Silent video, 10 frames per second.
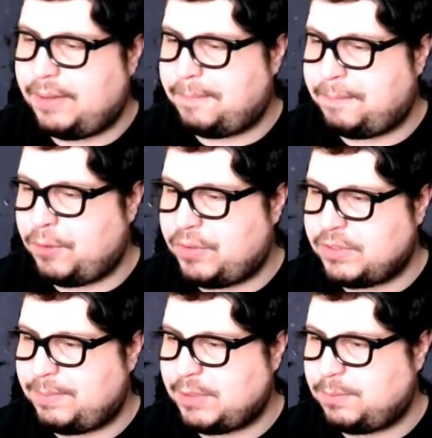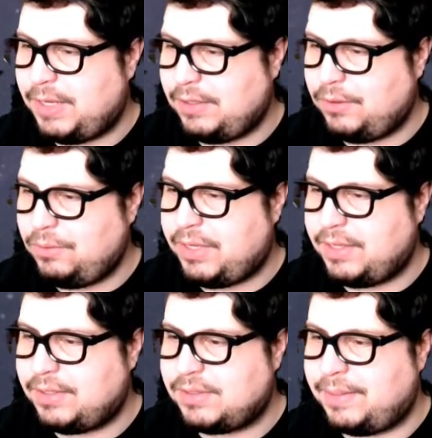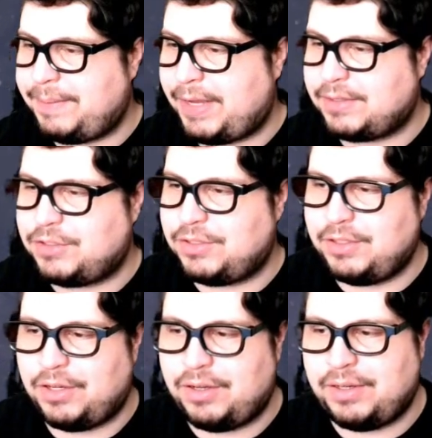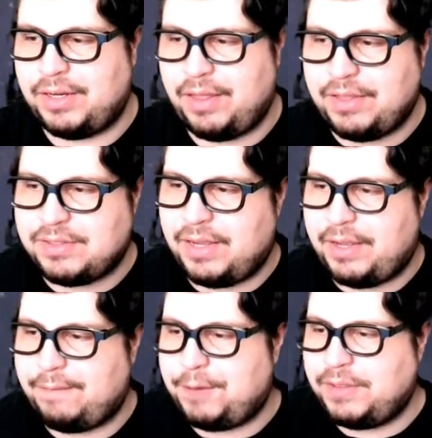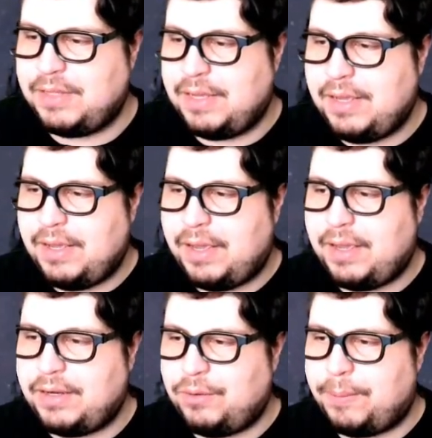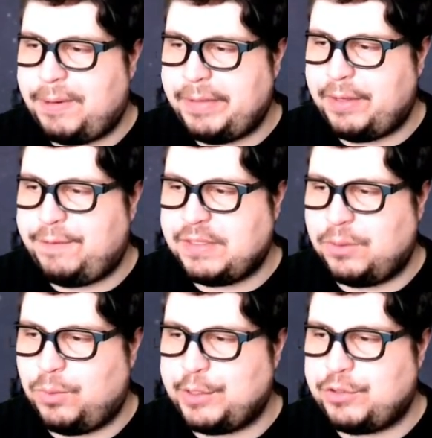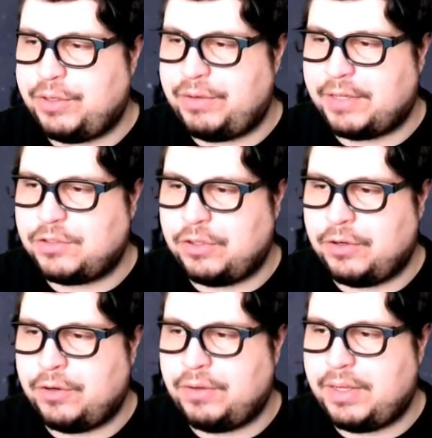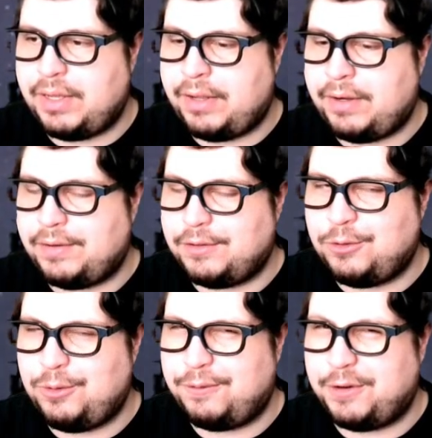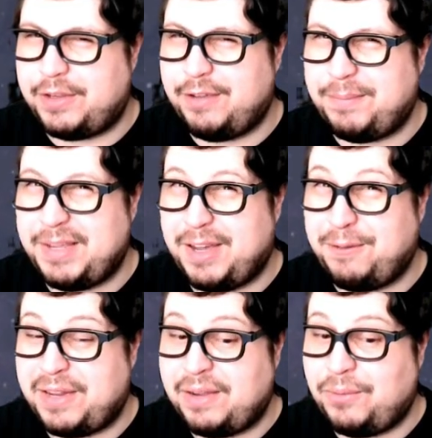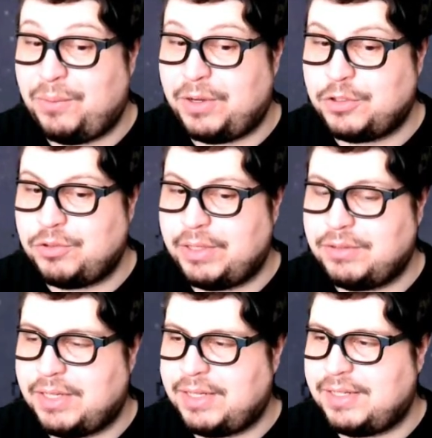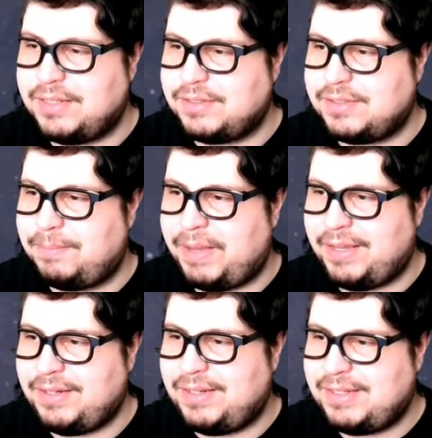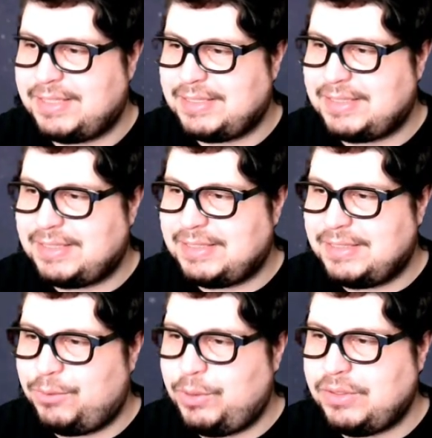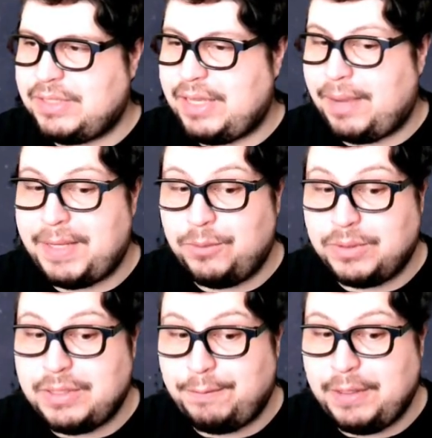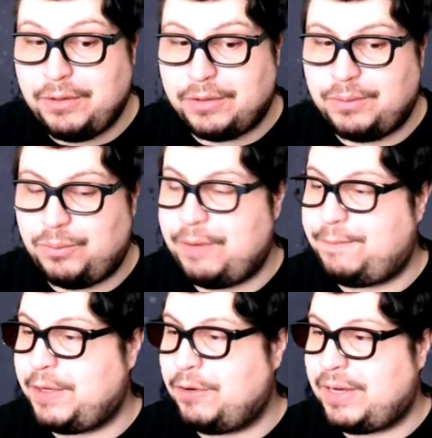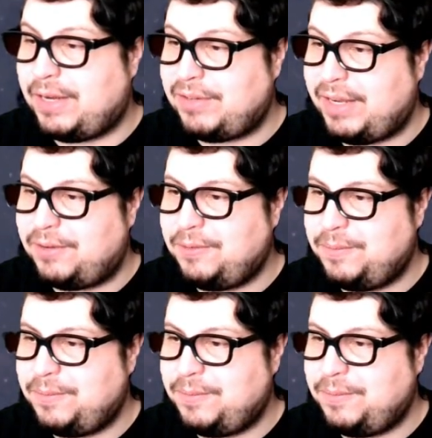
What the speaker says: Broken Space Bellow. Get some action on this guy up front. And we're probably going to face the Wug Trio next turn. And, ooh, forgive me. I forget what Wug Trio does, man. We'll see. I mean, we'll definitely learn. We'll figure it out now.